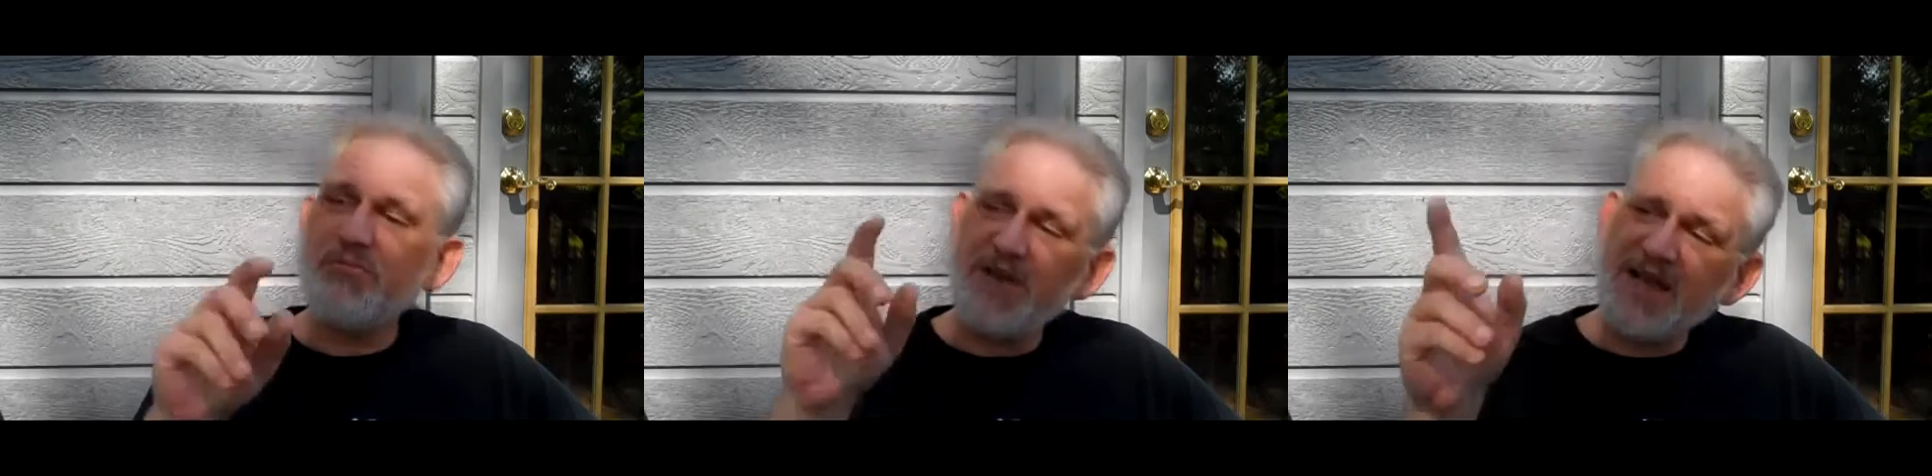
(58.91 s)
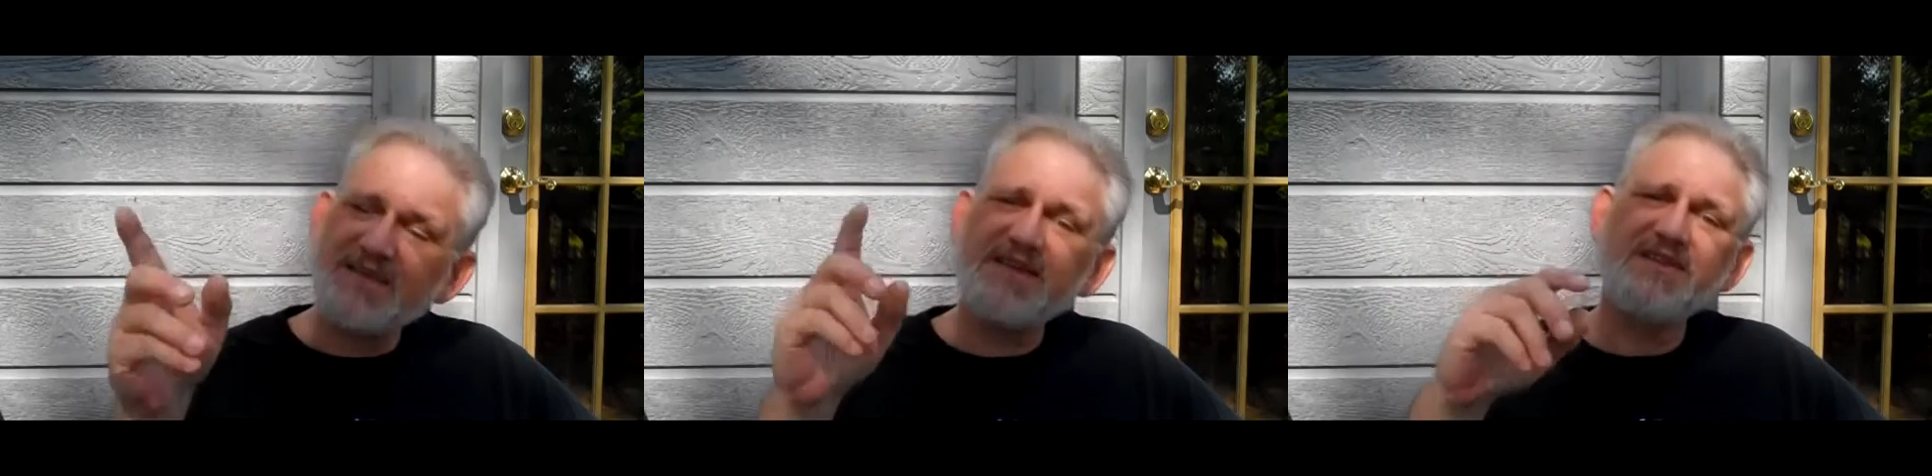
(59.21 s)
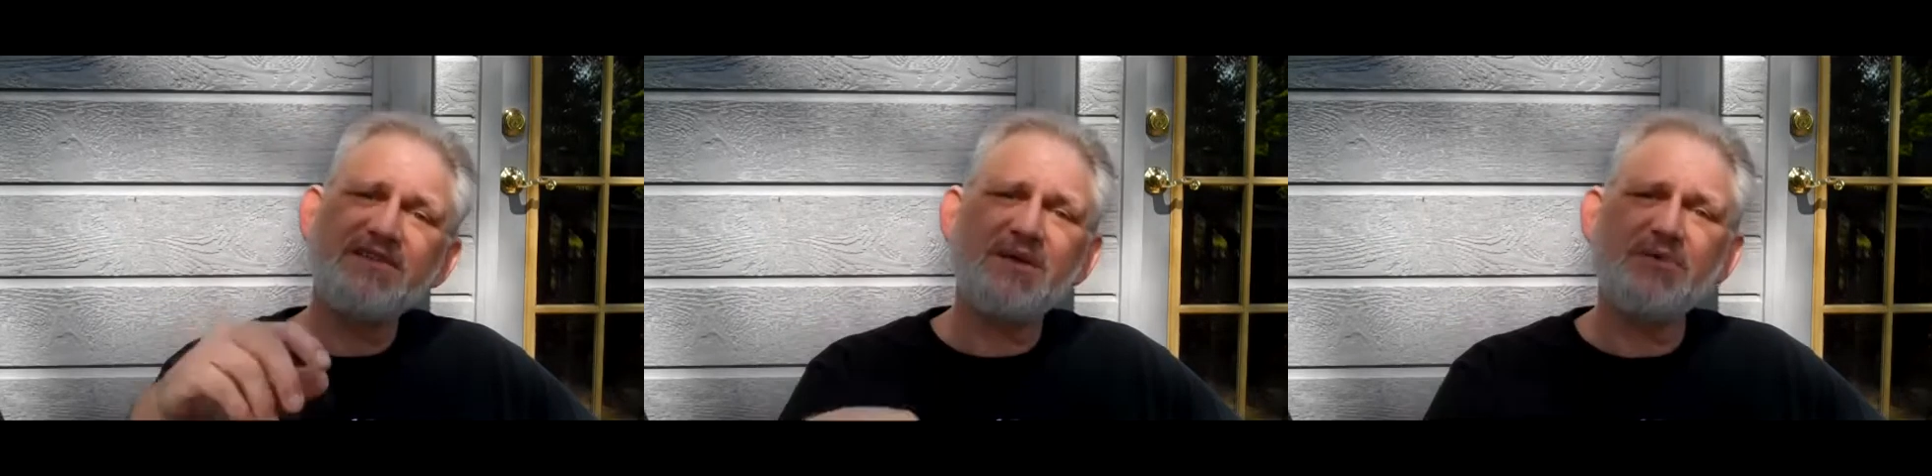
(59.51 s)
bad
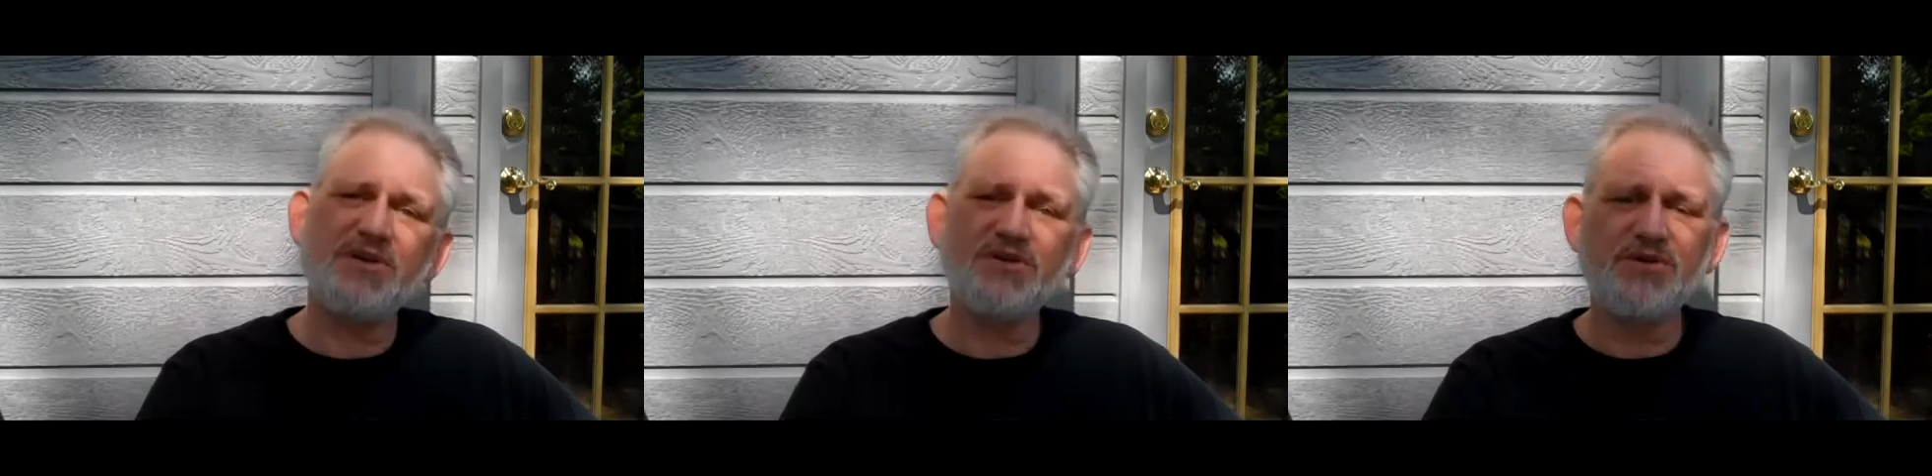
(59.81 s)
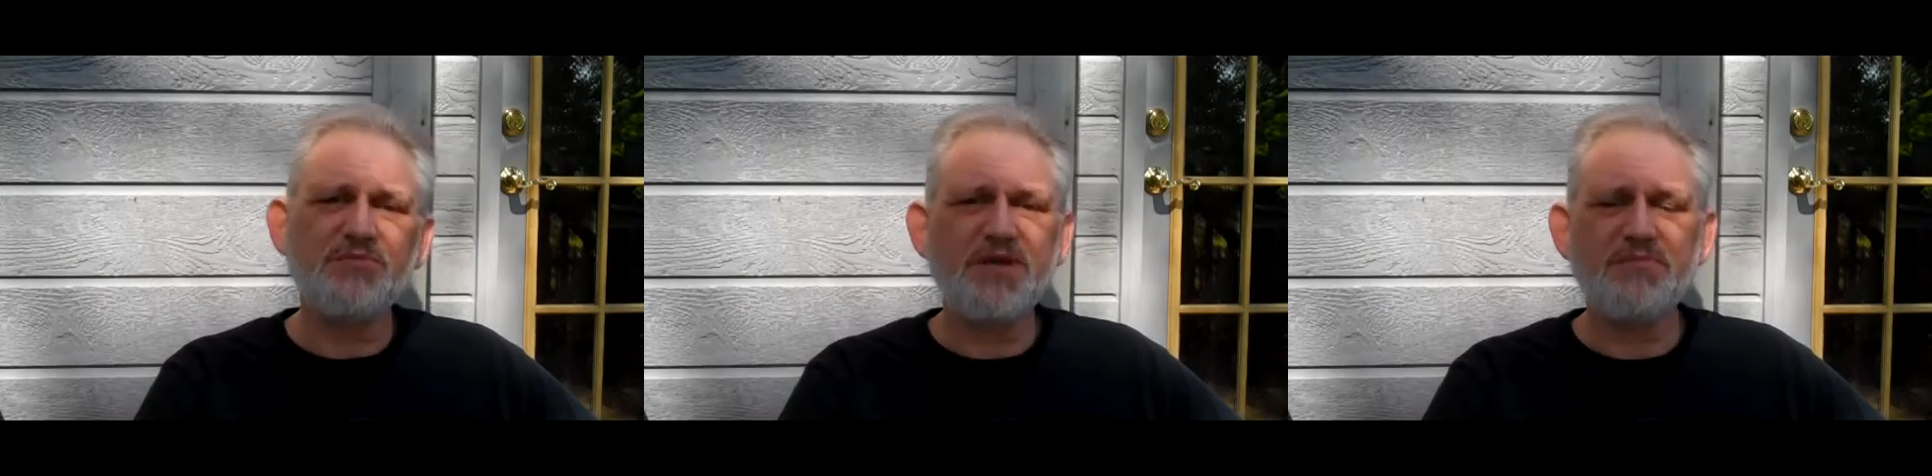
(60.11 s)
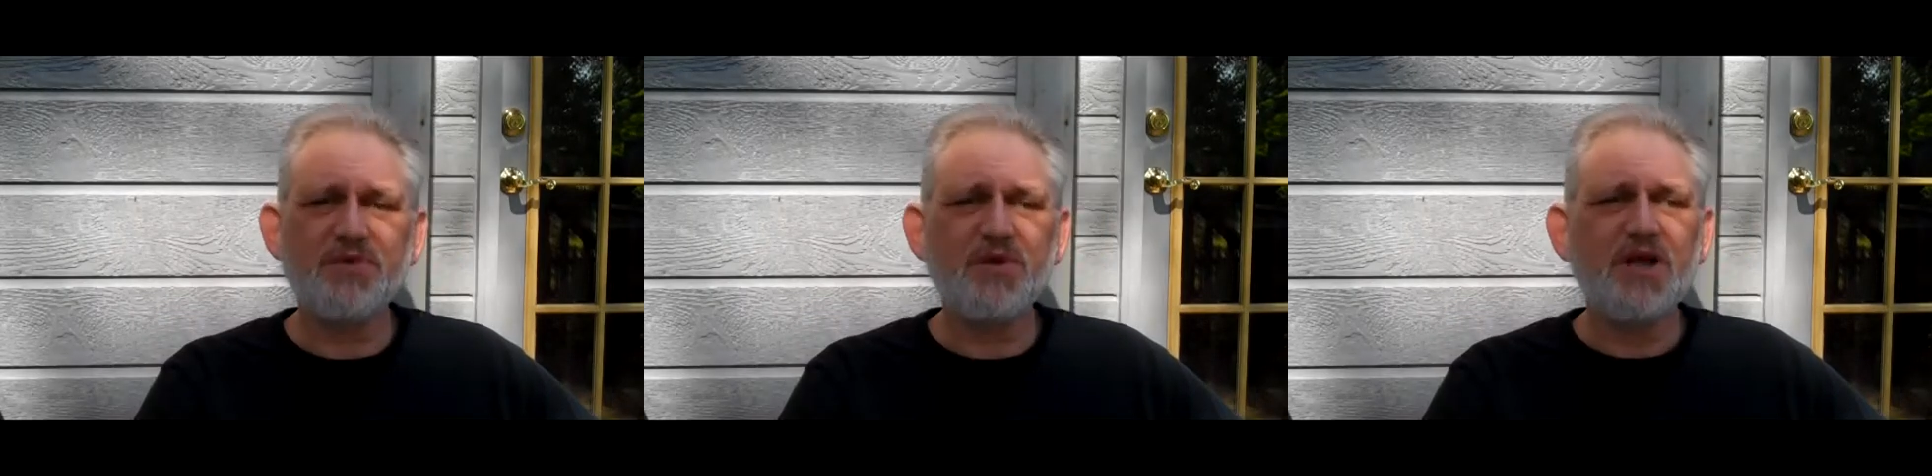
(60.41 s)
things happen to good
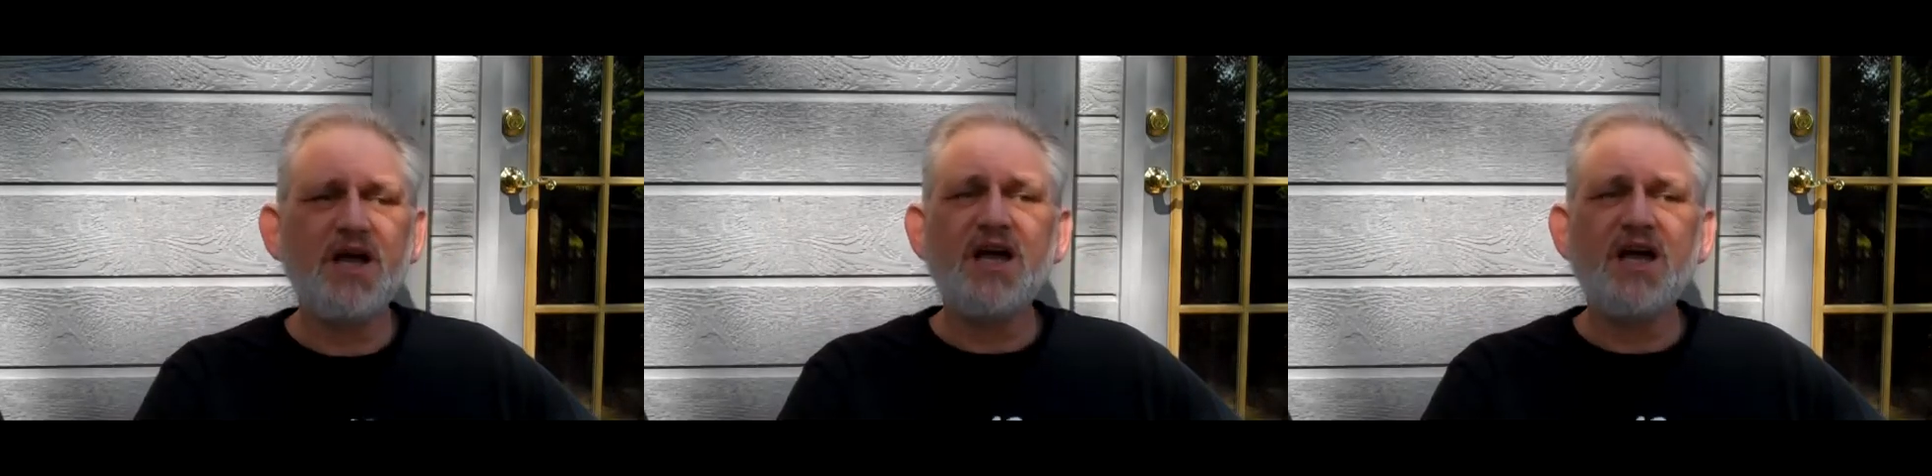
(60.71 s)
people.